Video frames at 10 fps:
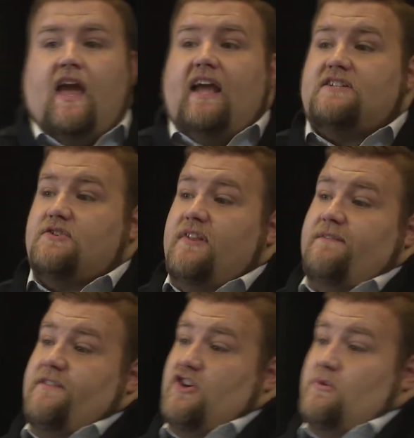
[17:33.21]
And so the
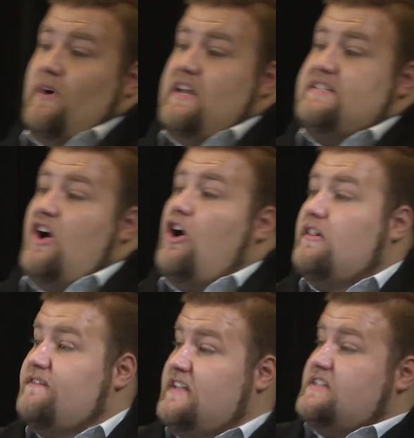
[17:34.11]
fear was
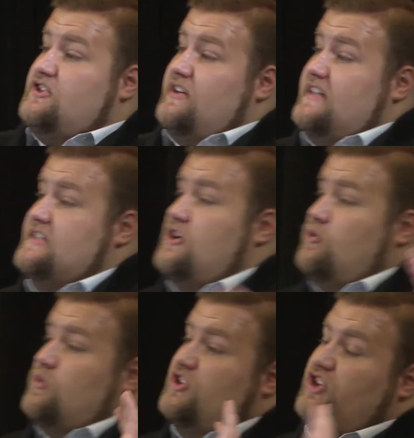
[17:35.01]
all of these students
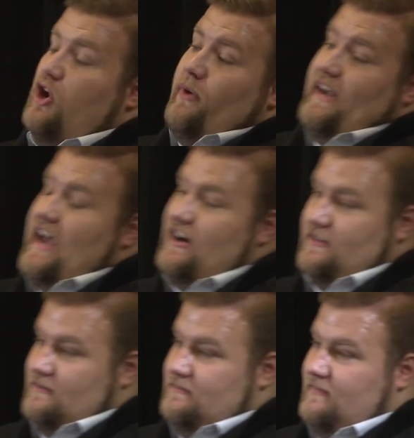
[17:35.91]
were going out,
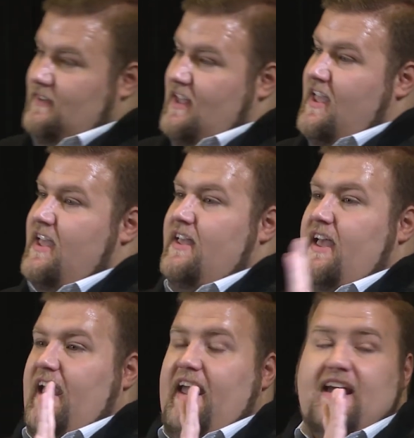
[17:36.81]

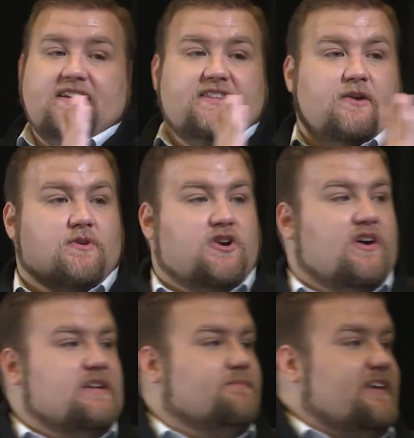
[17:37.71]
and they were
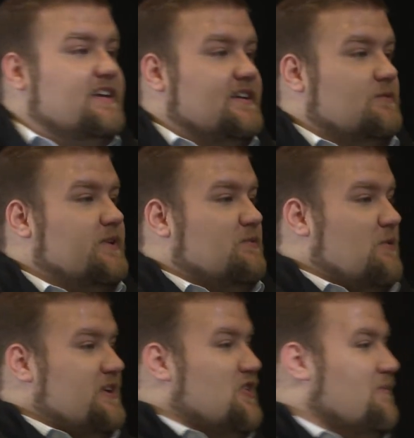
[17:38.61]
going to be, what
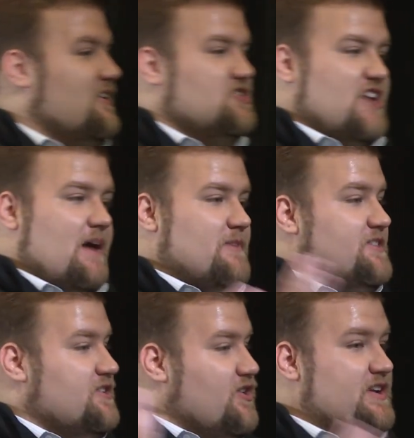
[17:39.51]
we know about trauma,
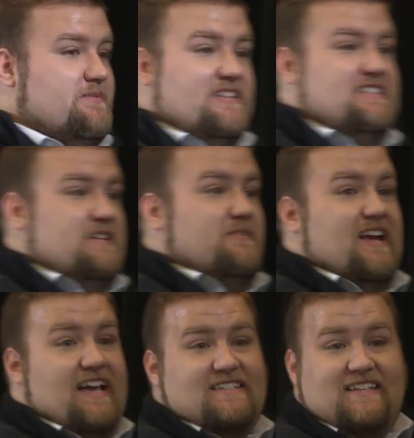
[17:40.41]
they're going to be
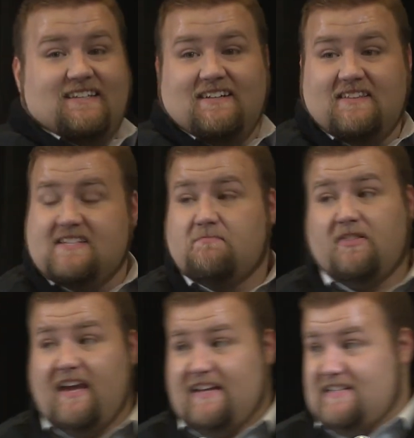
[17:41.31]
demonizing this
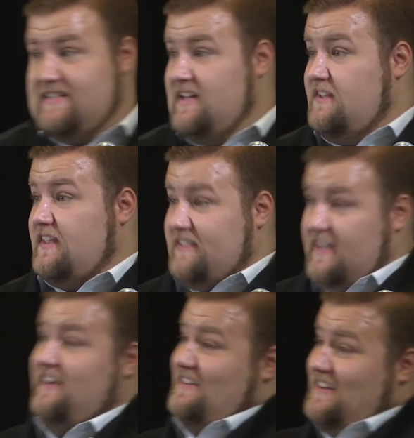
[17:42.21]
place that they
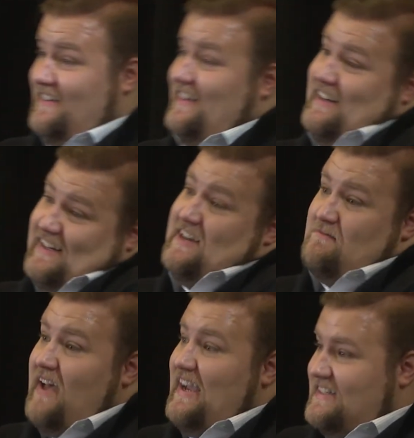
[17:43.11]
need to come
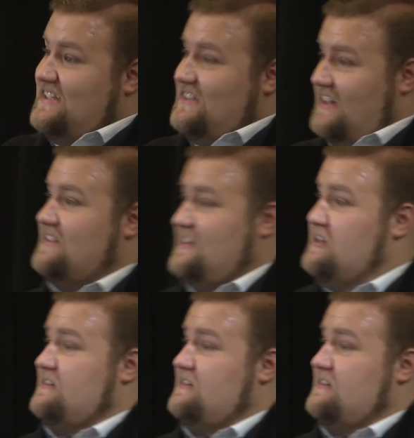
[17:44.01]
back to, that